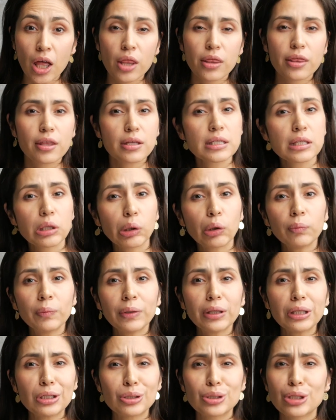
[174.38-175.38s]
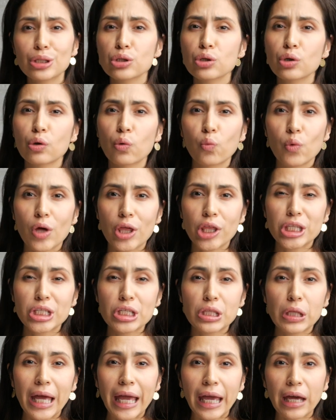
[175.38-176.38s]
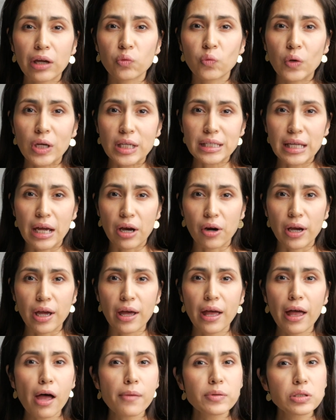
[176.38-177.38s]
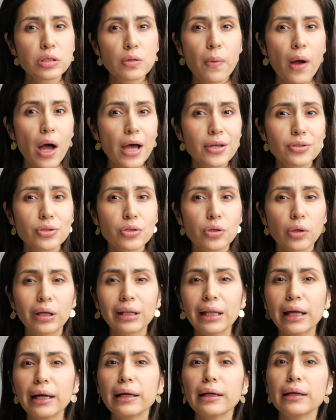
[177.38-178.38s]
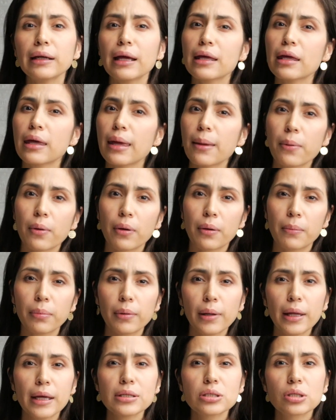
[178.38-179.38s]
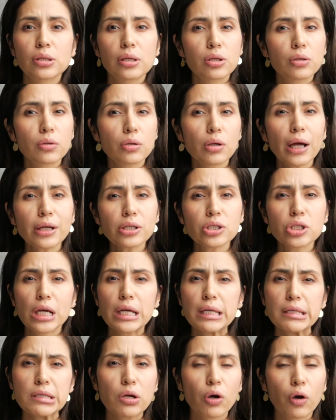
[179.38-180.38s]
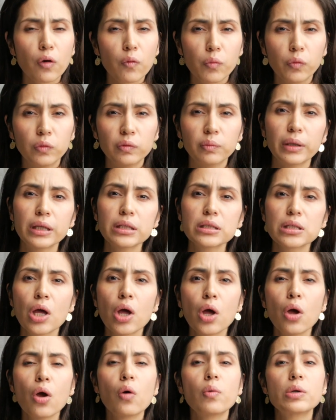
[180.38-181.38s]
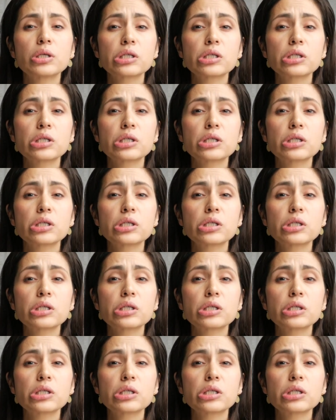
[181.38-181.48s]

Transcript: The slope and the additional width to the hand rest area helps to posture your client and keep her in place so that you're not chasing her movements, which